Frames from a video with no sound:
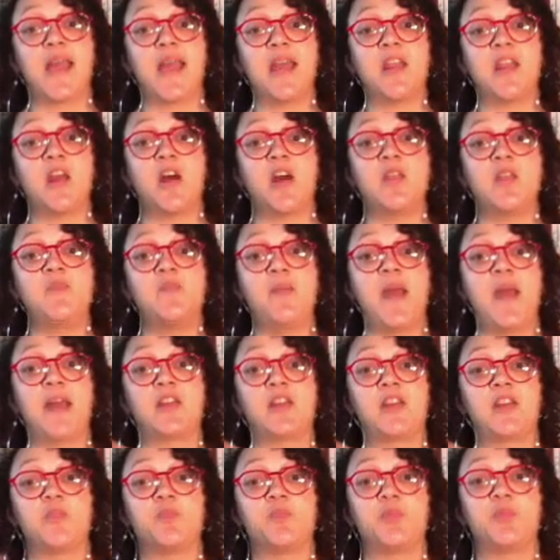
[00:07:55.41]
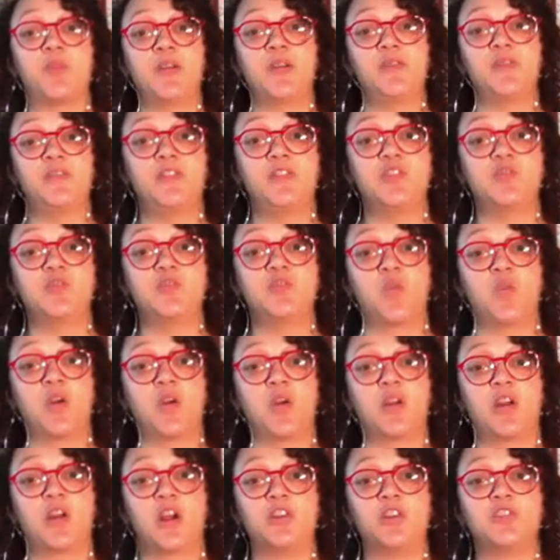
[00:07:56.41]
and unpack your privilege
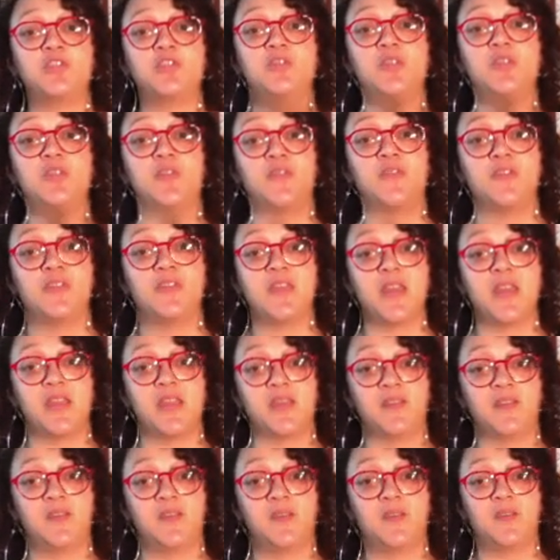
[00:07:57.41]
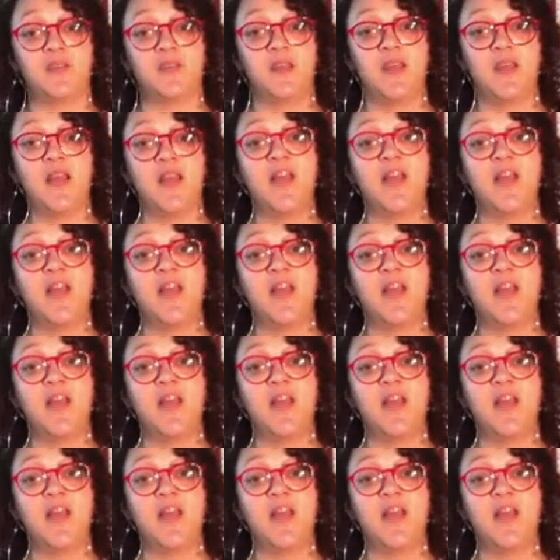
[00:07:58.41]
work are two different things.